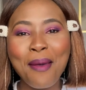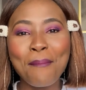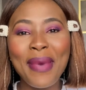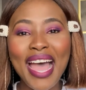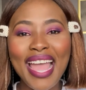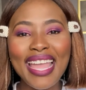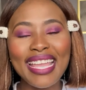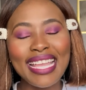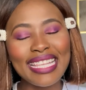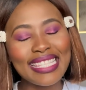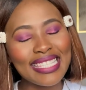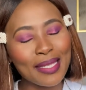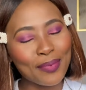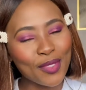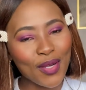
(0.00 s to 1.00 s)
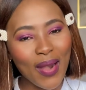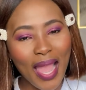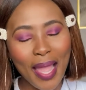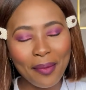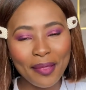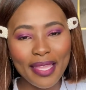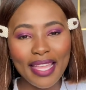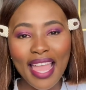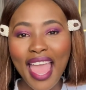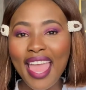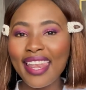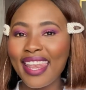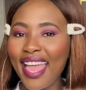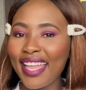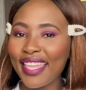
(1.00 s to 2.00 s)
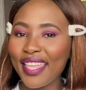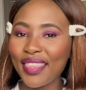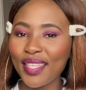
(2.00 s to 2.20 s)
by subscribing and liking